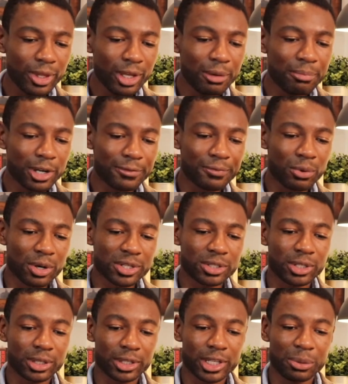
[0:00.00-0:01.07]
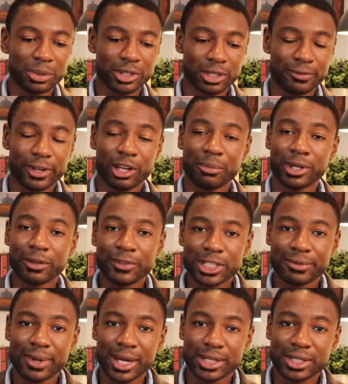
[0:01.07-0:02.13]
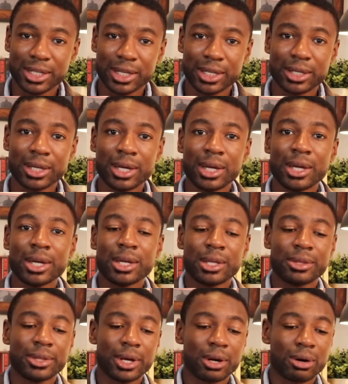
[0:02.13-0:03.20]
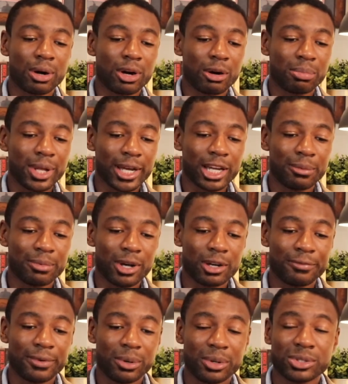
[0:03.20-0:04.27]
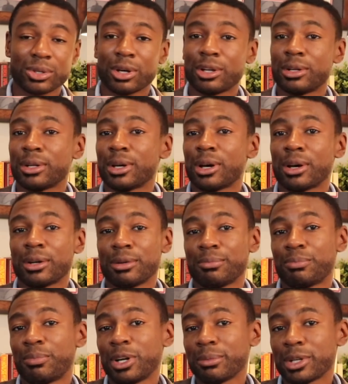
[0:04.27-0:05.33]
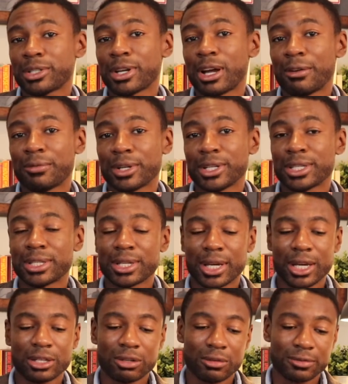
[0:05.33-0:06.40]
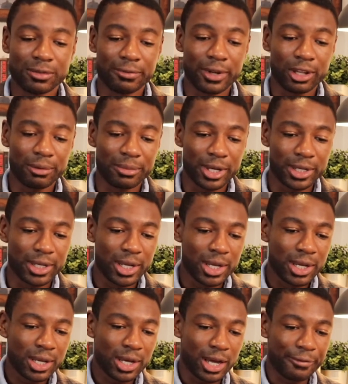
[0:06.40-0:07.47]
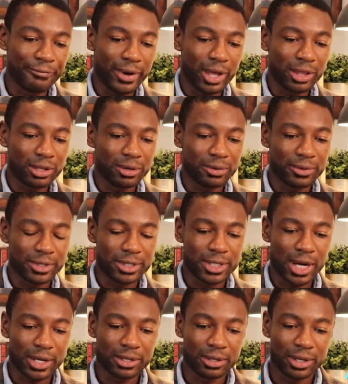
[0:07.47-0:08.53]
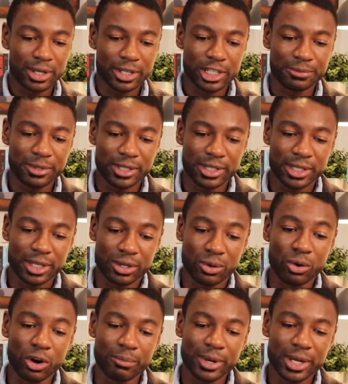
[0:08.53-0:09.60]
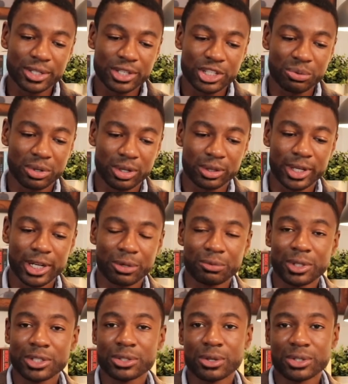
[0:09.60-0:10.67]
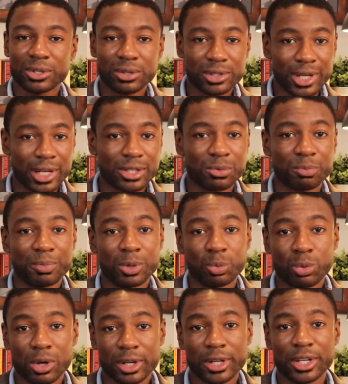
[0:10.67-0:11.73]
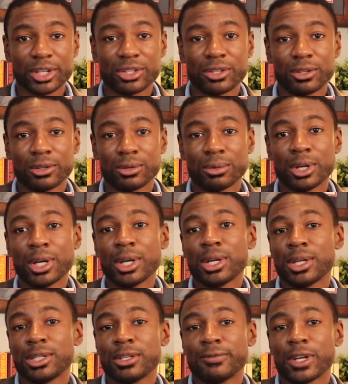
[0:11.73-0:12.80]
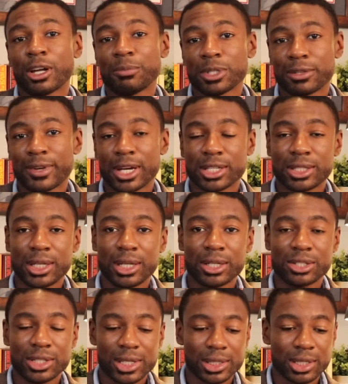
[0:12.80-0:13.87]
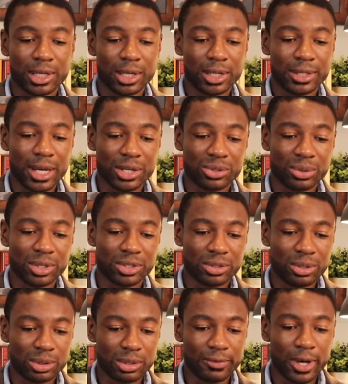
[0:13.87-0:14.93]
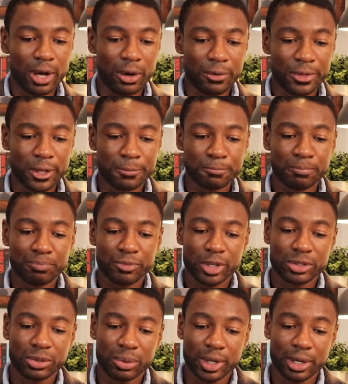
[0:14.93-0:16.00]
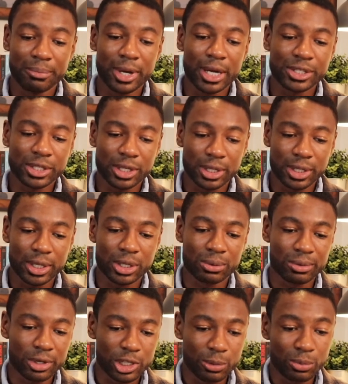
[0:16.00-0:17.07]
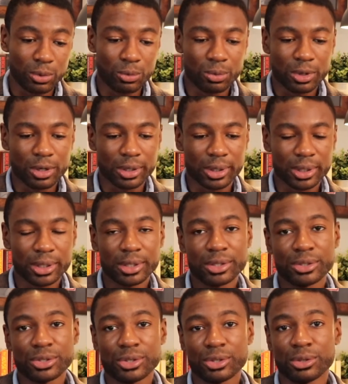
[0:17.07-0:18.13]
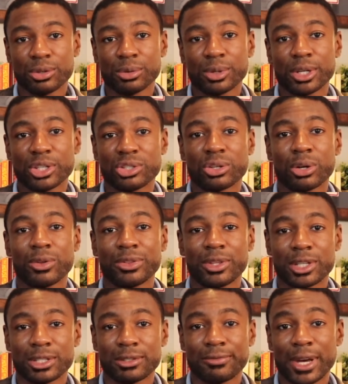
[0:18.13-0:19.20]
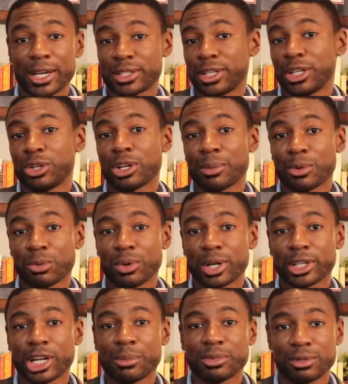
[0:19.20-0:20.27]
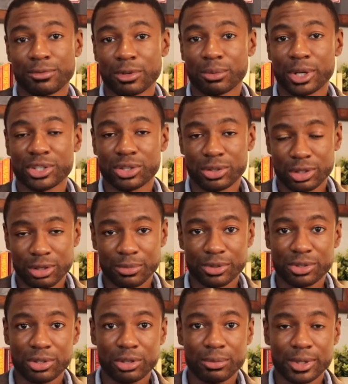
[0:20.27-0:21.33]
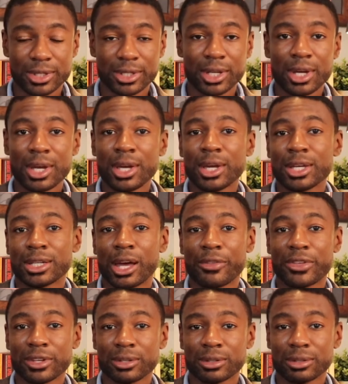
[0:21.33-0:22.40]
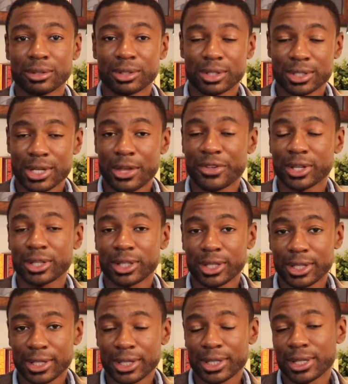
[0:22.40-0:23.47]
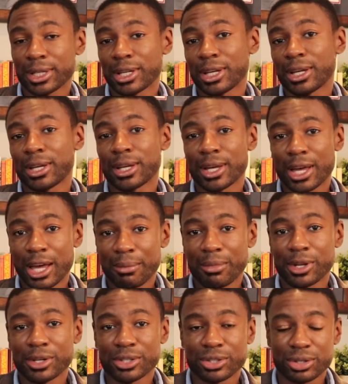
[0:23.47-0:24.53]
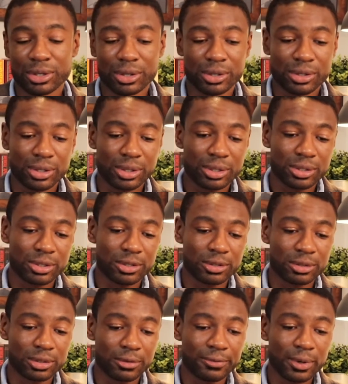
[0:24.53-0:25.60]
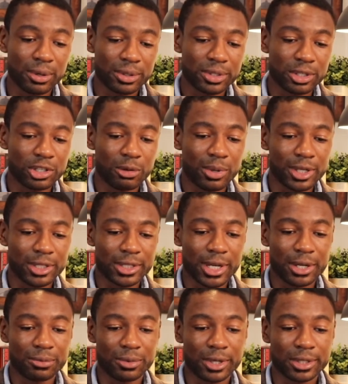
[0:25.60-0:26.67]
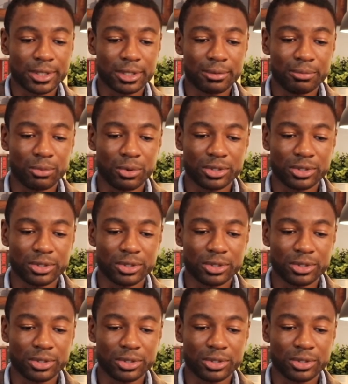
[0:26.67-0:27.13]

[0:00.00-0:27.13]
But fortunately, with the development of this vaccine, there are Black and brown folks on pretty much every stage of development. I follow this Dr. Kizzmekia Corbett. She's one of the leading researchers that's been working to develop this vaccine, and she's at the National Institutes of Health doing amazing, incredible work to ensure that this vaccine, number one, comes to fruition, and number two, is ethically administered to folks, and nobody's at risk more